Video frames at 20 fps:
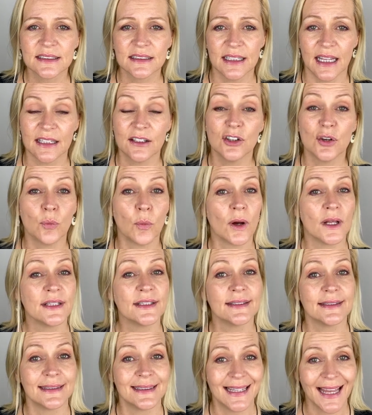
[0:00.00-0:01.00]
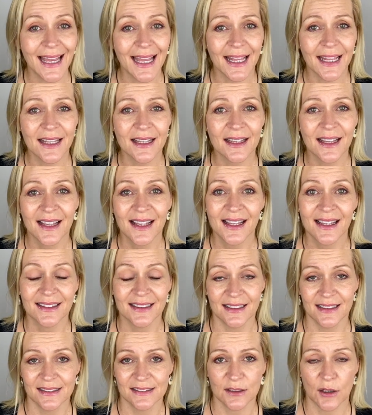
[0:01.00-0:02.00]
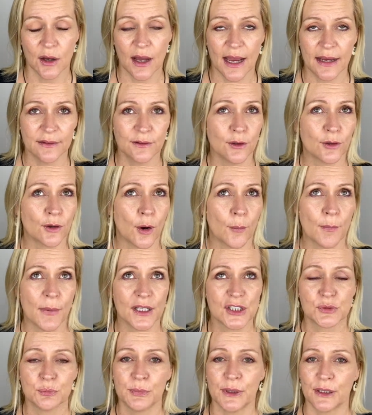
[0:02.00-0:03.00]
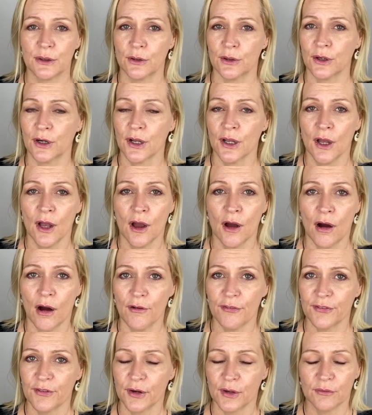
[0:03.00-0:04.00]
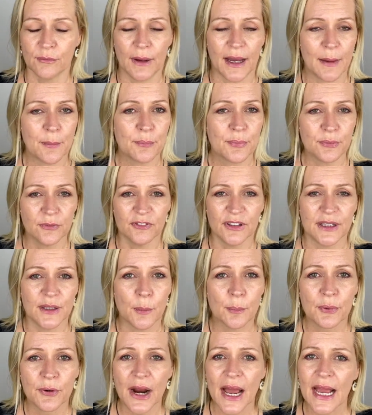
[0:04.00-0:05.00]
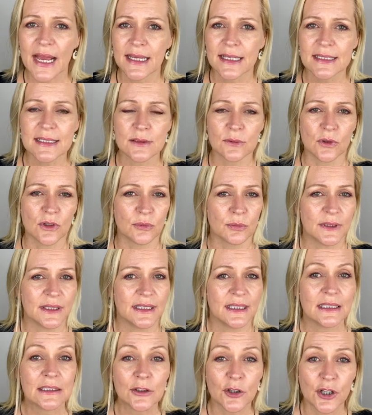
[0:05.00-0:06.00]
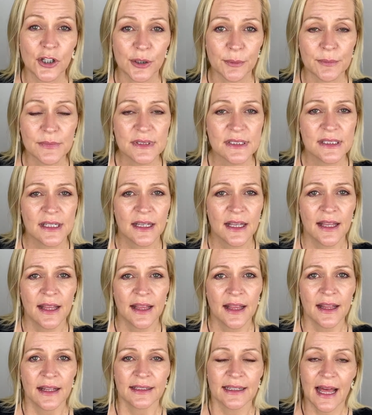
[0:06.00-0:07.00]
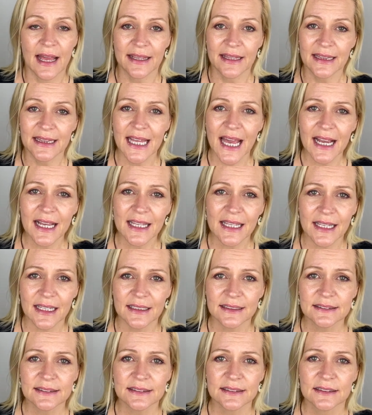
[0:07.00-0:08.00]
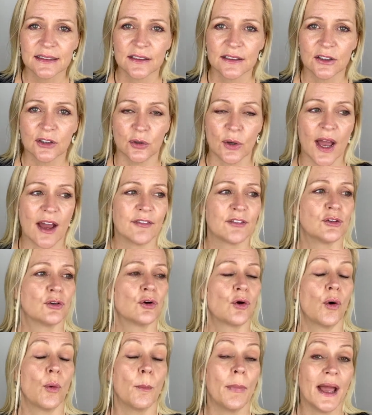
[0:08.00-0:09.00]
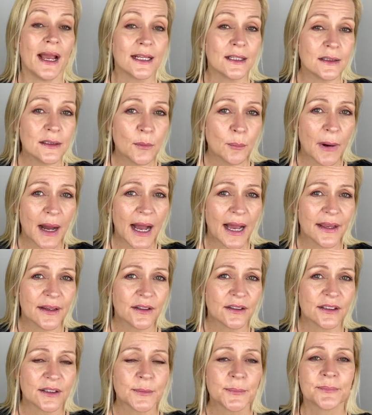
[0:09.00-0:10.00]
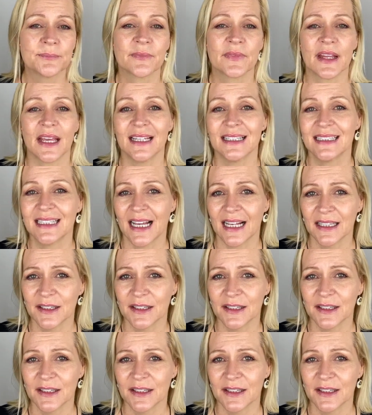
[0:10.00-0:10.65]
that you want to take, that is either a much better offer with the price or with the terms, now in that case, you have to go back to the buyer and tell